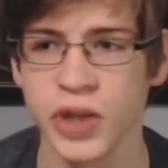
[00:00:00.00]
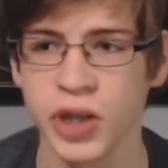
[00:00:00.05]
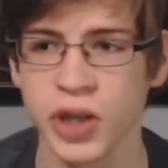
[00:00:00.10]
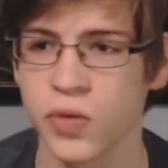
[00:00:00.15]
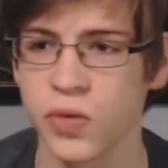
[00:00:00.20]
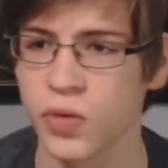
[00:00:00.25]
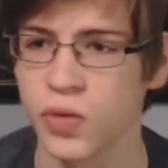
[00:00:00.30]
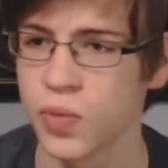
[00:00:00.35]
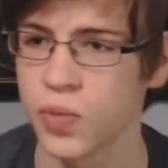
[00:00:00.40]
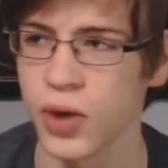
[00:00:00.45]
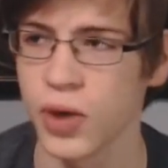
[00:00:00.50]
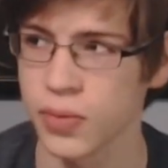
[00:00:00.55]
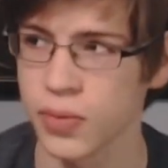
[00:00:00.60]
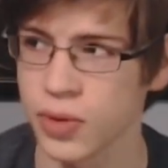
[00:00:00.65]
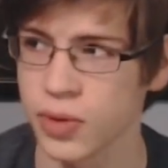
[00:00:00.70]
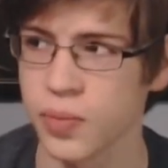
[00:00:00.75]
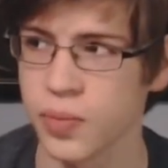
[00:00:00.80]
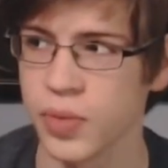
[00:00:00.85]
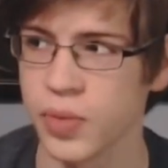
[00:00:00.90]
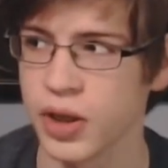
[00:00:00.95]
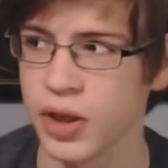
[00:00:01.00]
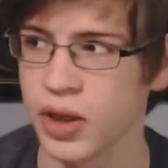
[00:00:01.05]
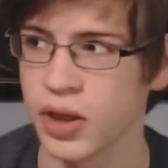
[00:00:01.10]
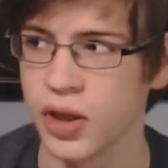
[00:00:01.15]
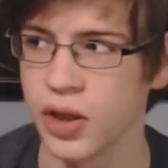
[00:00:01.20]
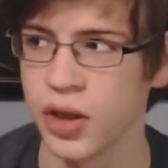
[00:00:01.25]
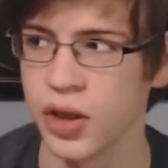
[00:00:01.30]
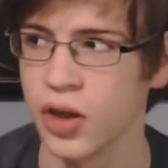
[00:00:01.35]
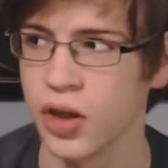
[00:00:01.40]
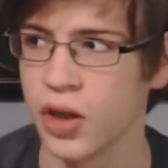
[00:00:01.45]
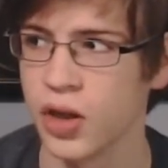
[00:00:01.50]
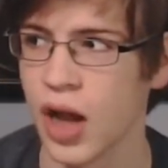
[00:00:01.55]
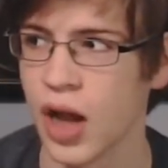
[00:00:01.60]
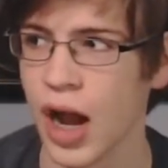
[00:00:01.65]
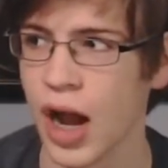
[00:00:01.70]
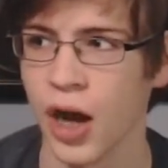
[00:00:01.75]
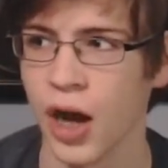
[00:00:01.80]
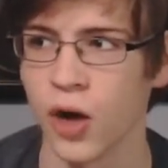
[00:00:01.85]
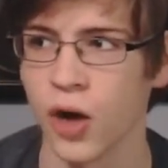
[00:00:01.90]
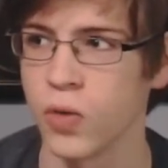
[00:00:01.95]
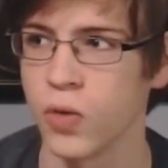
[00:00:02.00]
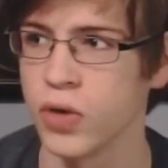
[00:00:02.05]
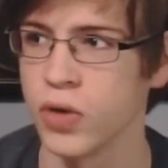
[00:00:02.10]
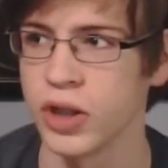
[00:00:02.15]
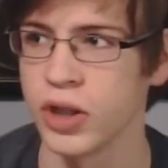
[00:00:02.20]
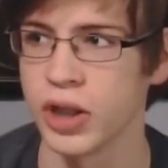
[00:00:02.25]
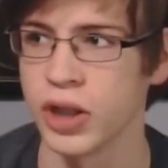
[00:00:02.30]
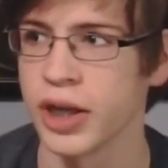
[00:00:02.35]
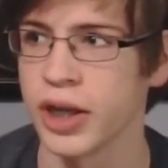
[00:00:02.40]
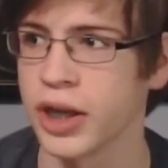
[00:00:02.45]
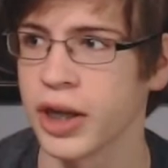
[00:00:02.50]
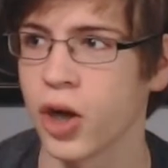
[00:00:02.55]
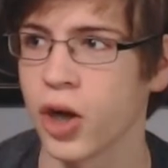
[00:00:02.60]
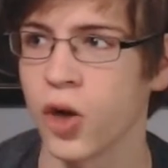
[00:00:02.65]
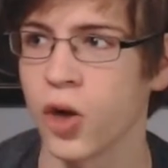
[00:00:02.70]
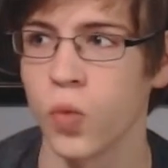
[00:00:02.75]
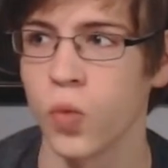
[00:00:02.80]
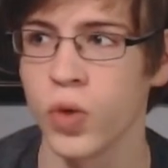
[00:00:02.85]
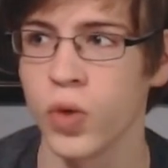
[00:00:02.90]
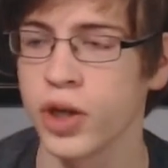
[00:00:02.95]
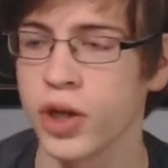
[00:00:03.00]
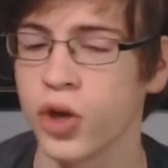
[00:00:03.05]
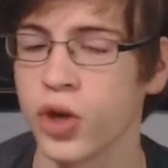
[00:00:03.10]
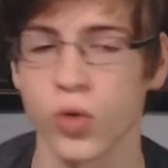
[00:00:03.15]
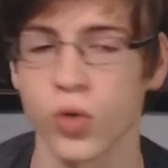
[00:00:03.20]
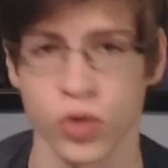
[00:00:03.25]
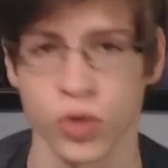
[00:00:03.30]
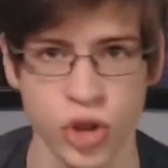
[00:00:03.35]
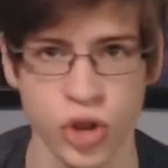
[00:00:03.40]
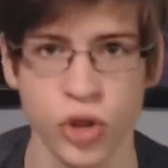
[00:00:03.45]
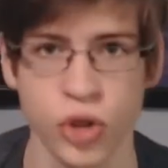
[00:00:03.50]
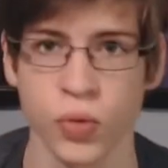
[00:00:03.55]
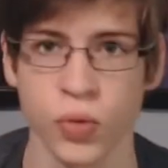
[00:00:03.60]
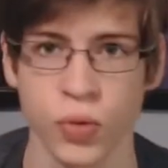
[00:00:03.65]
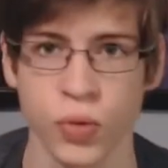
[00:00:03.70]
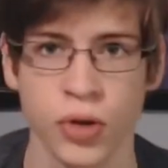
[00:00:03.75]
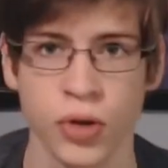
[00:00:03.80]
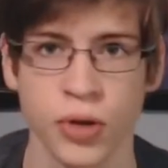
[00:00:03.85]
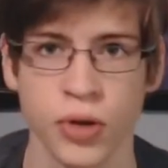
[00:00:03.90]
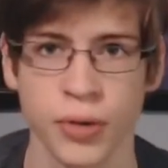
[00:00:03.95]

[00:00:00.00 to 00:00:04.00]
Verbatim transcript: video would probably be out in like a week or two,